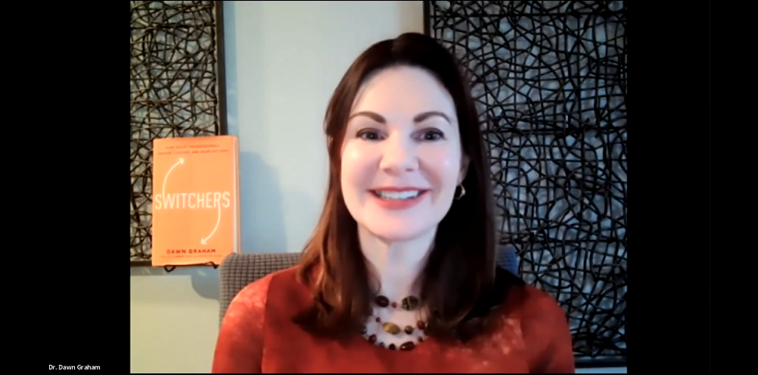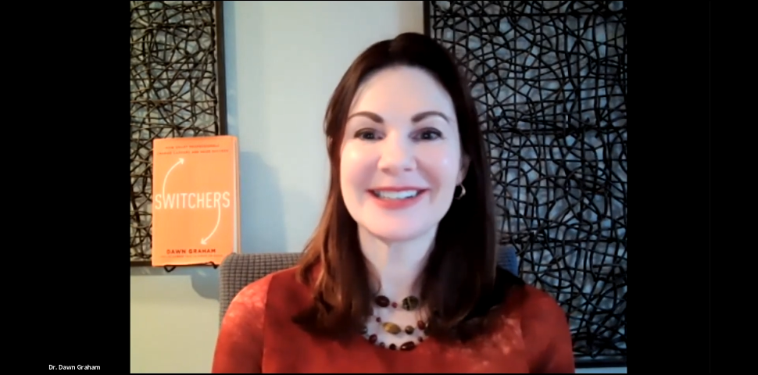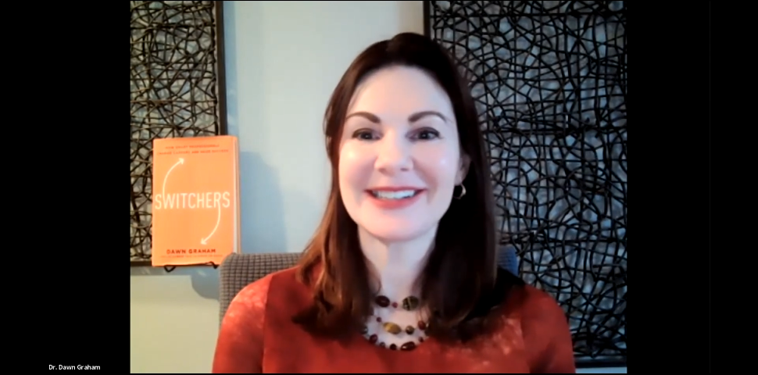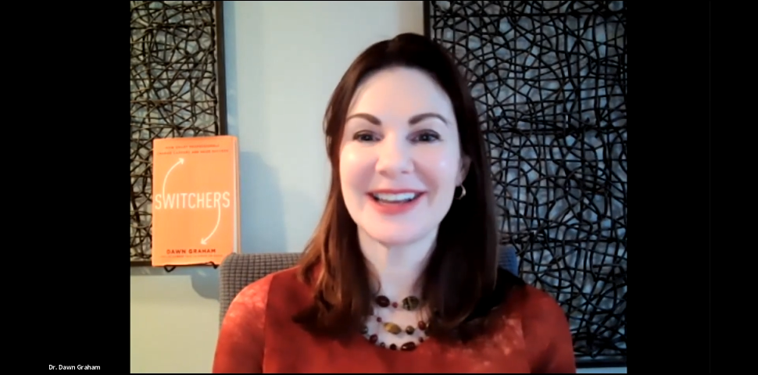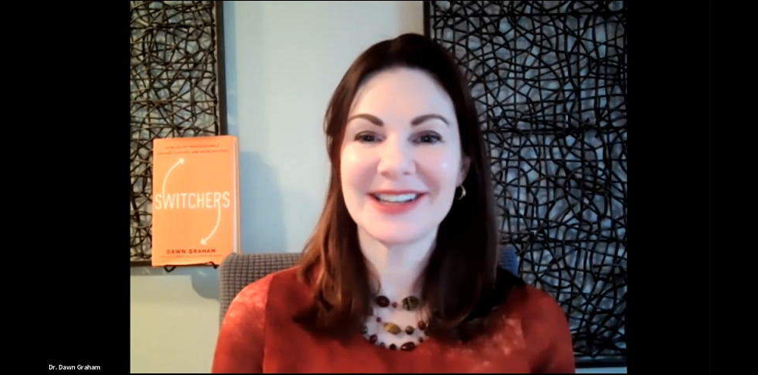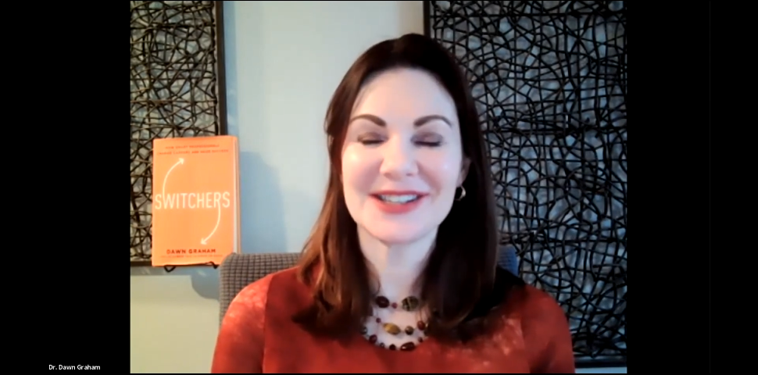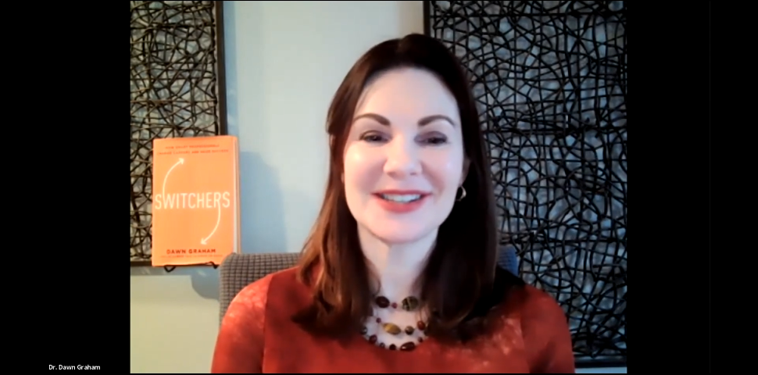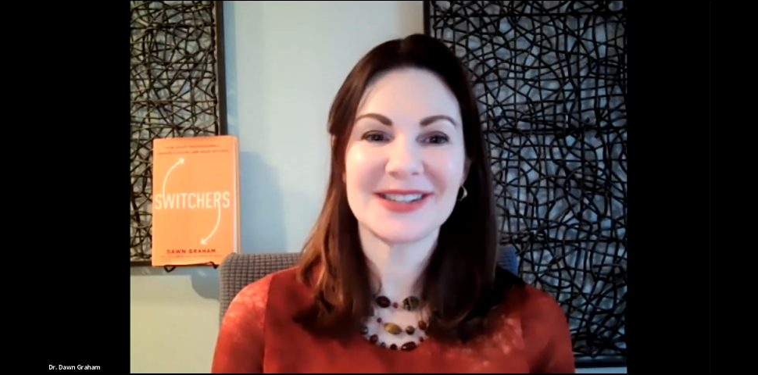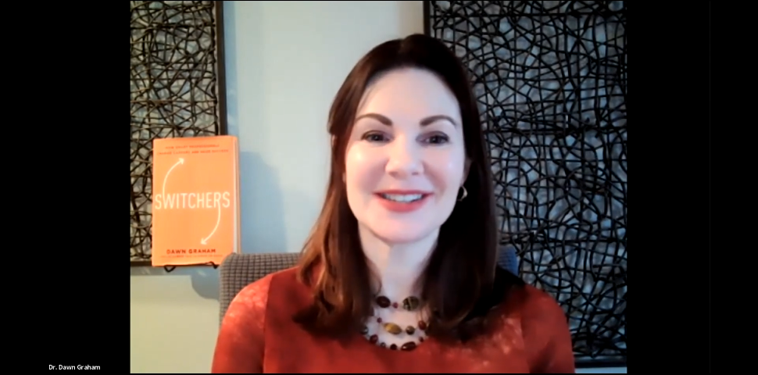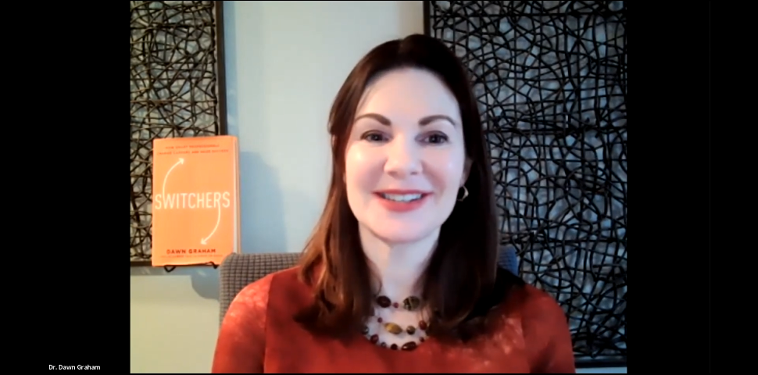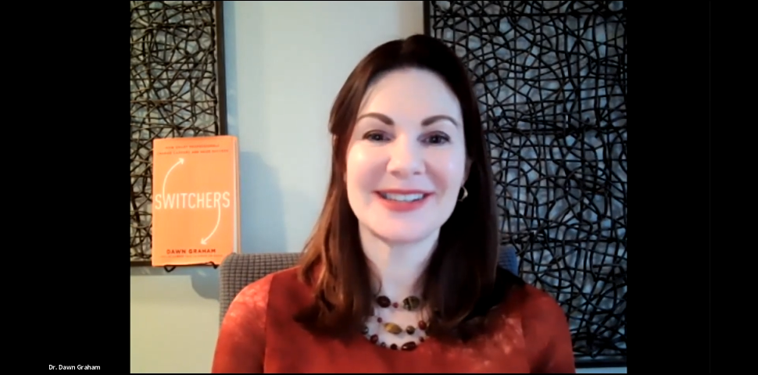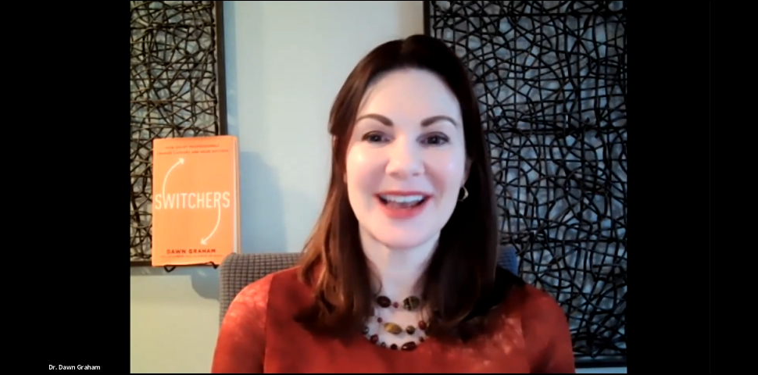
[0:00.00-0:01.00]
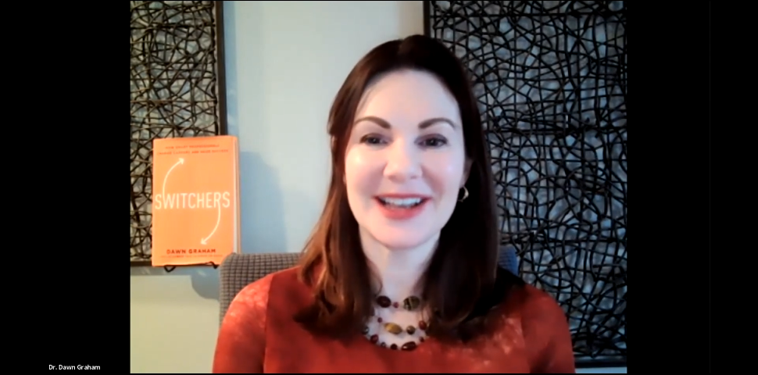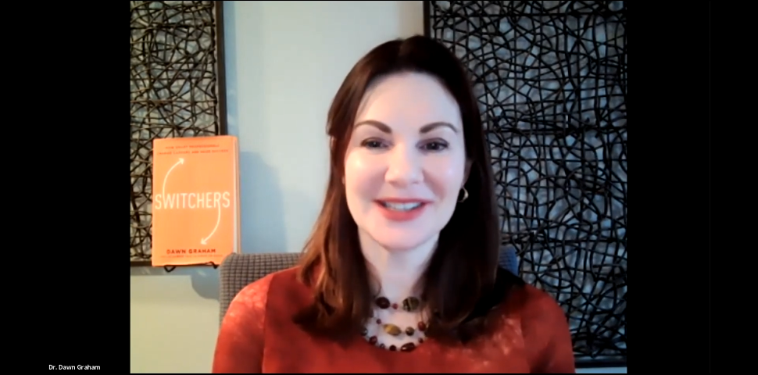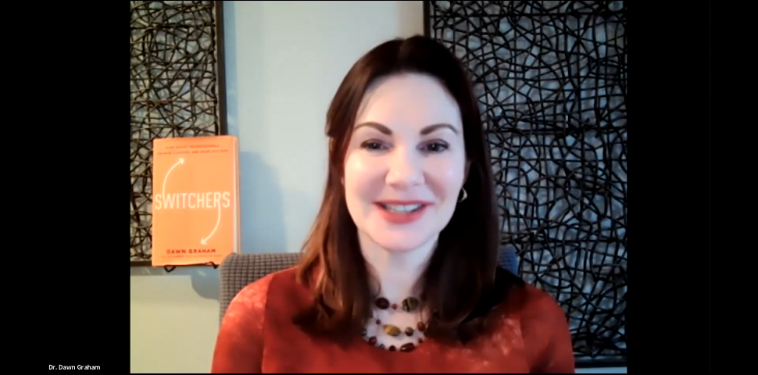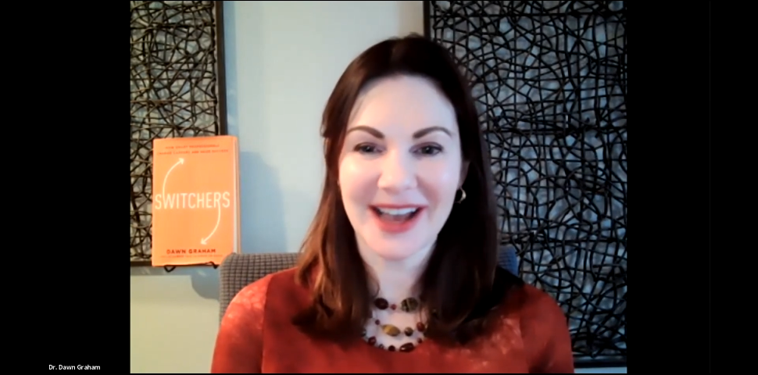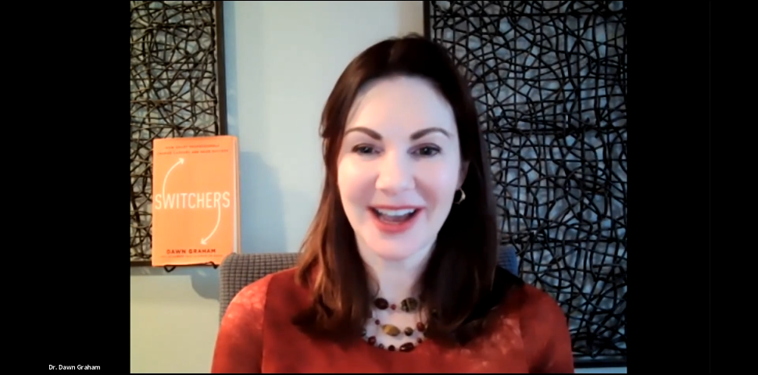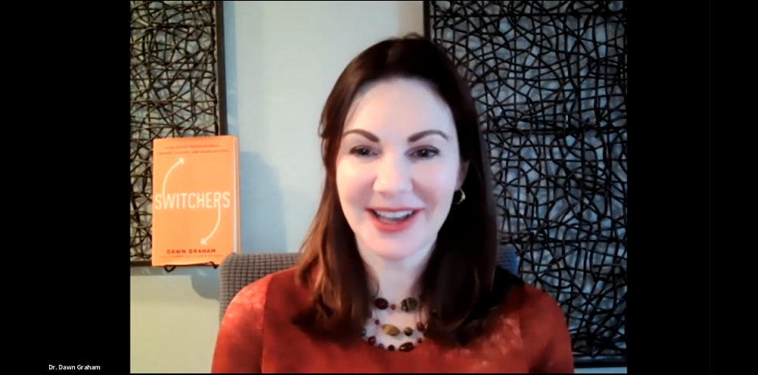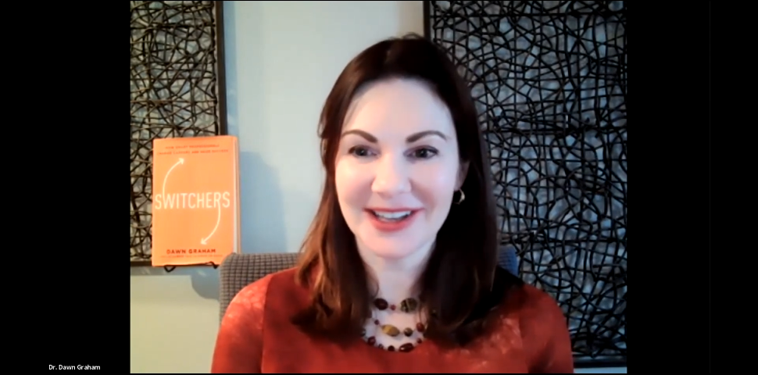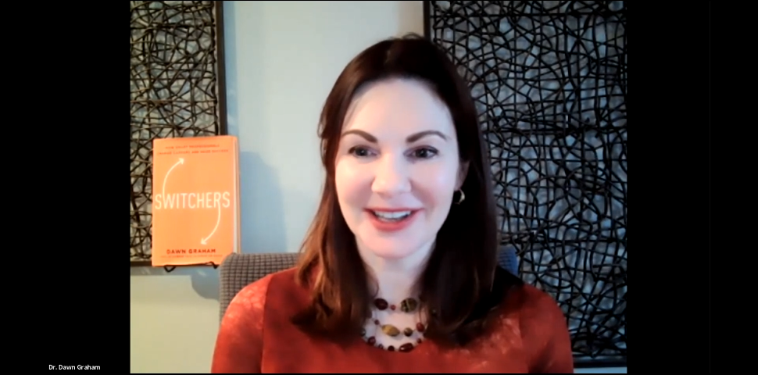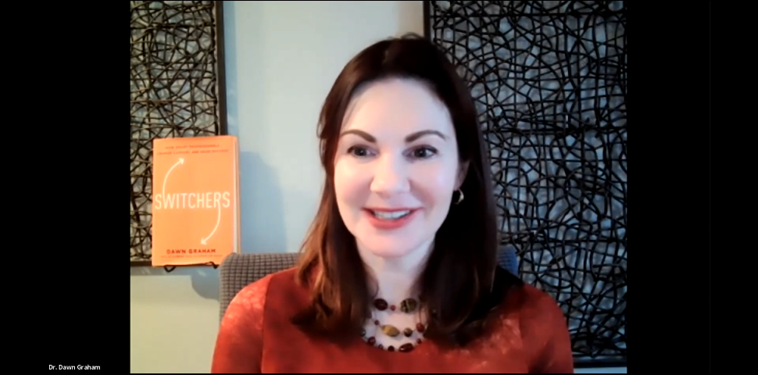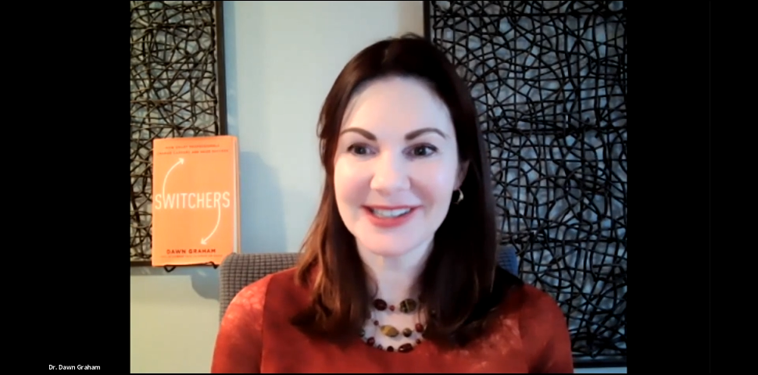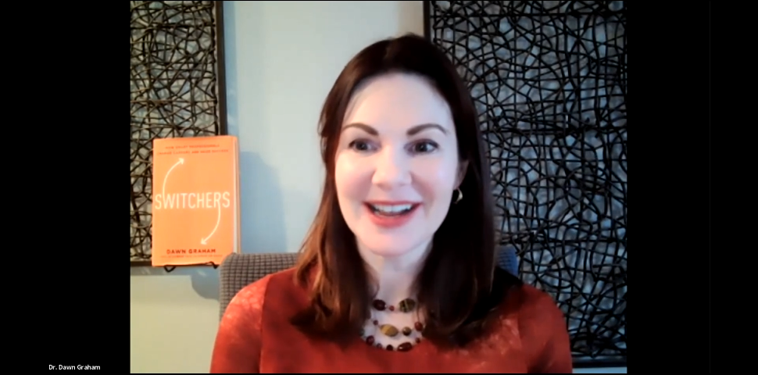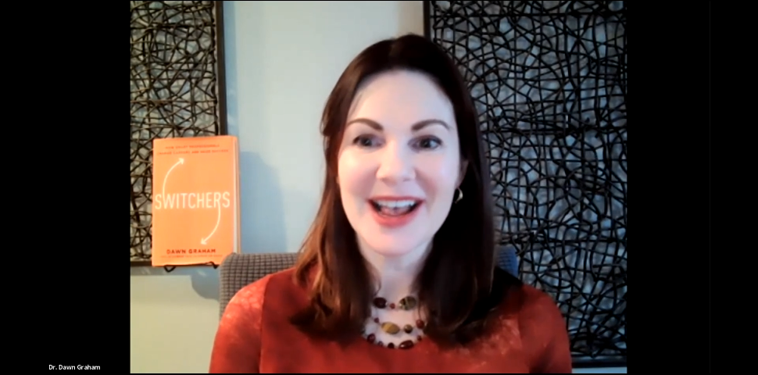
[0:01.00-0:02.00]
It takes 10
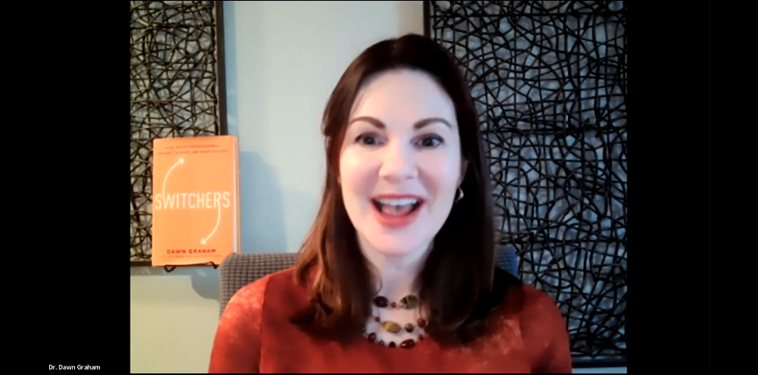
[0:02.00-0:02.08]
seconds